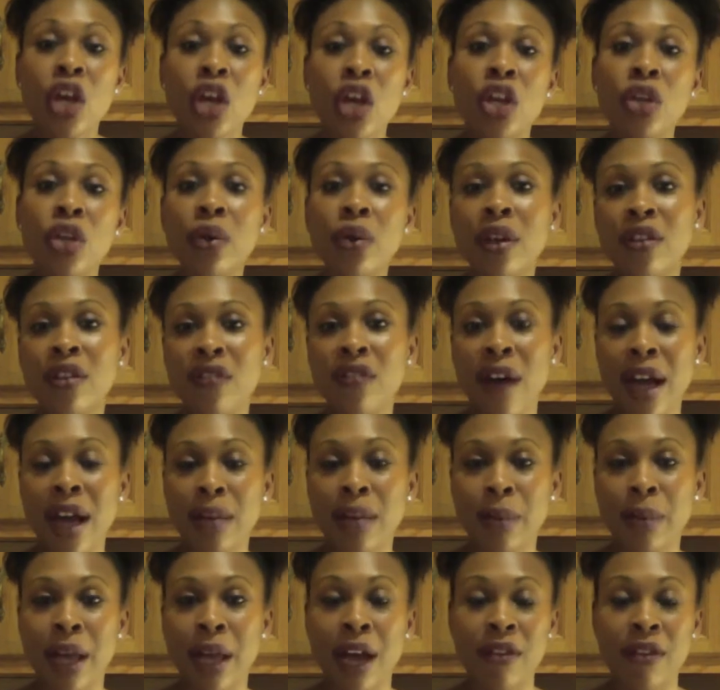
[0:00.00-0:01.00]
You can
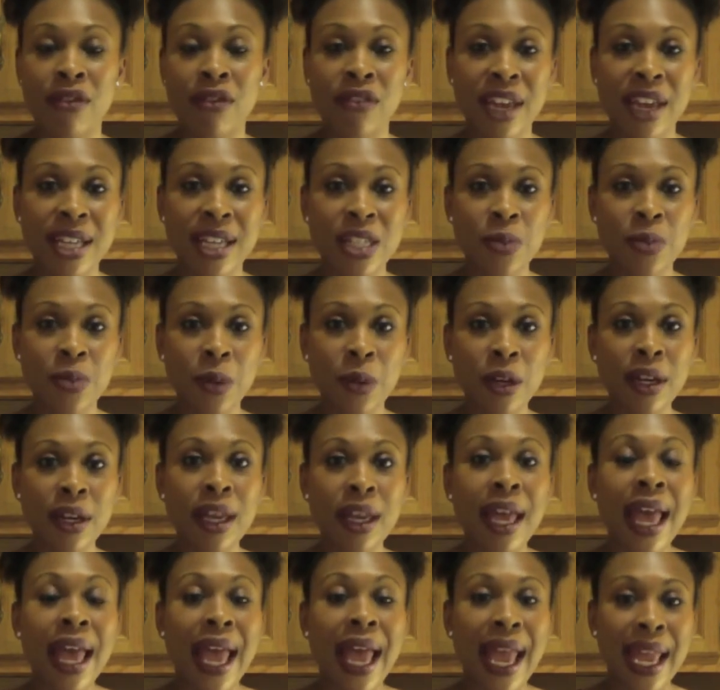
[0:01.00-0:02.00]
find me on Facebook
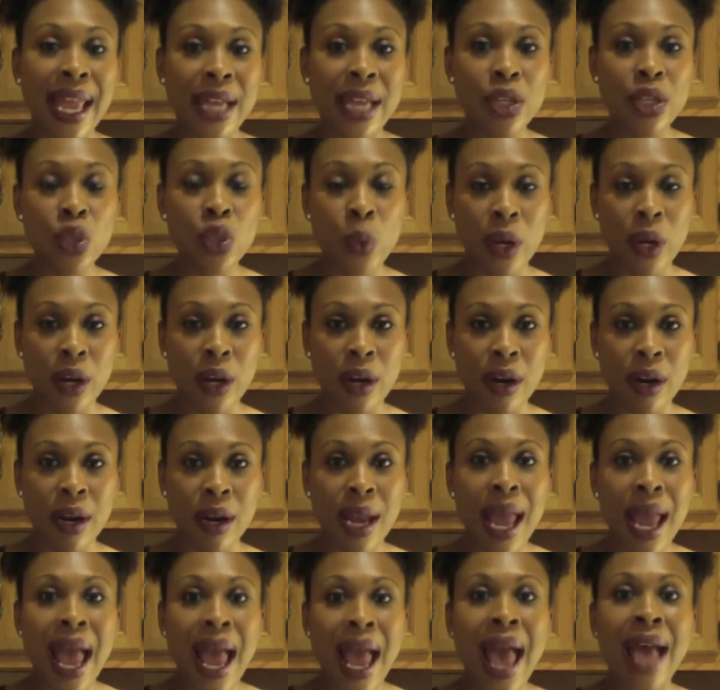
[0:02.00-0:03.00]
and Twitter
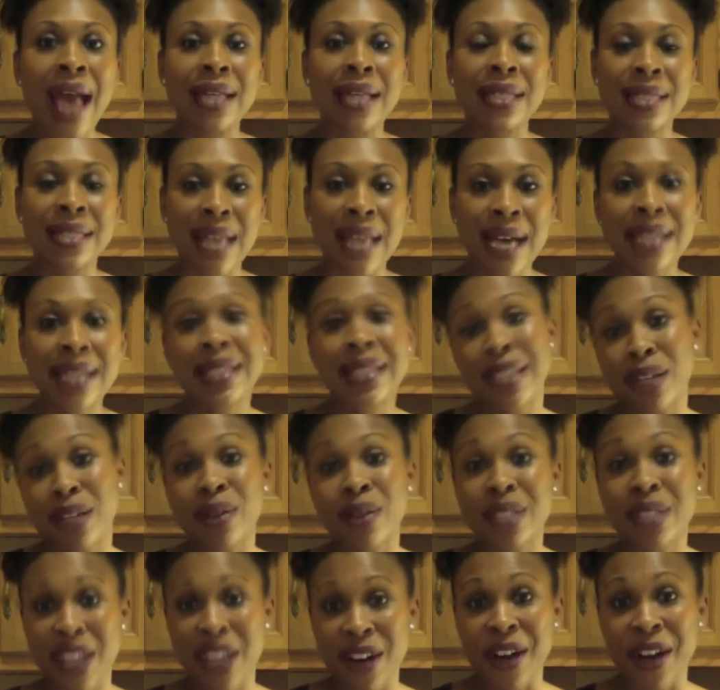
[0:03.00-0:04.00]
at Cy
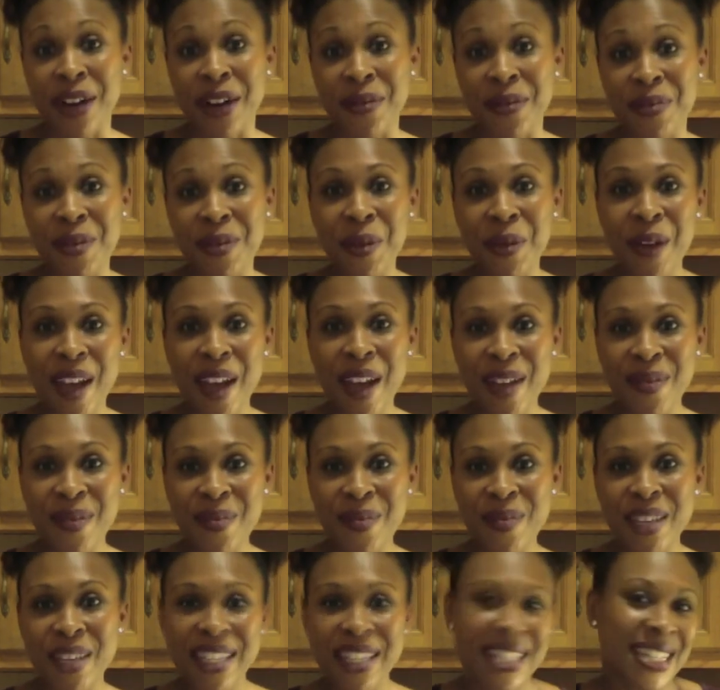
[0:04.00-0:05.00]
Singletary. Okay?
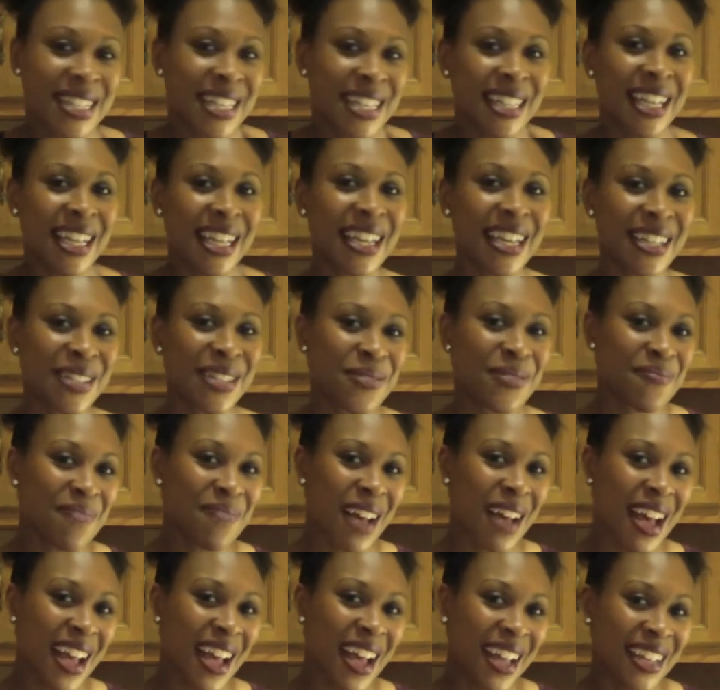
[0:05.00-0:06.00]
See you later.
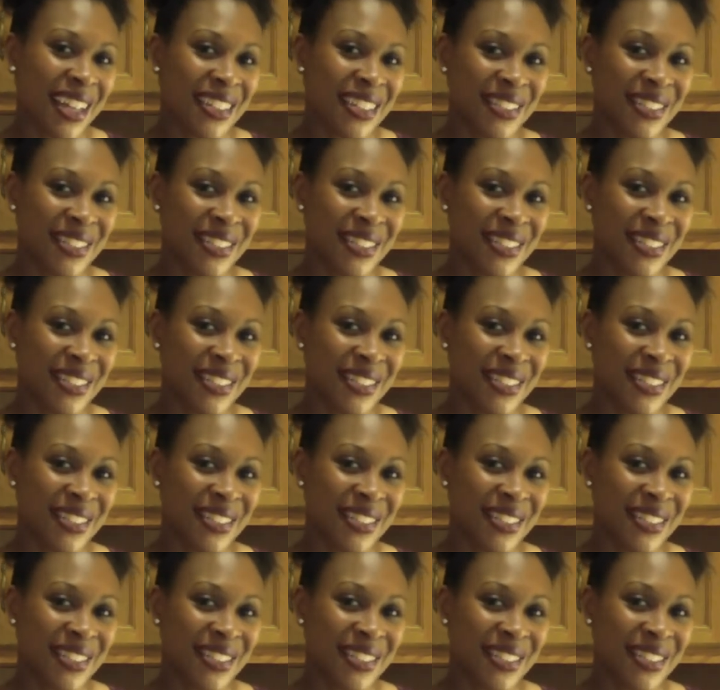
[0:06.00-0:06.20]
Bye.